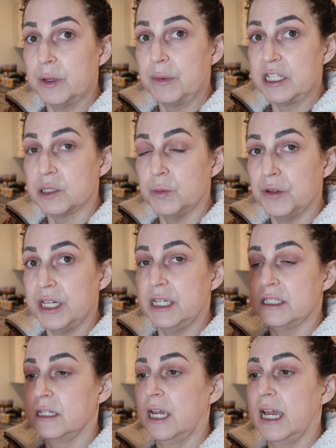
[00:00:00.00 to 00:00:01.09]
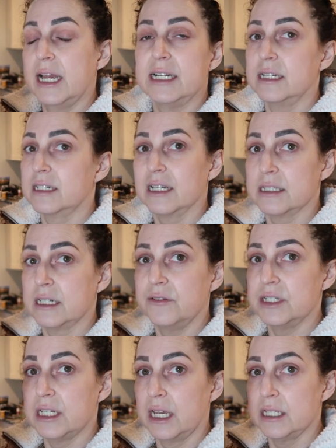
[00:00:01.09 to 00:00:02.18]
them in my smoothies and it doesn't
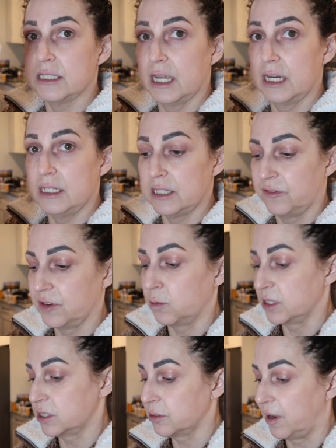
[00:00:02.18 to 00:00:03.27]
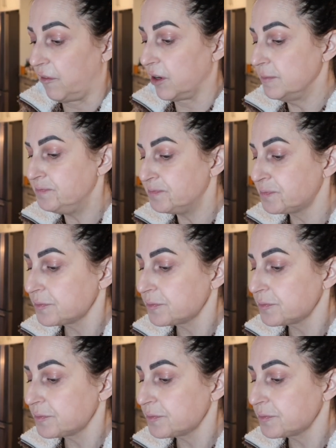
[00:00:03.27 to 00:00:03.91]
even taste any different whatsoever.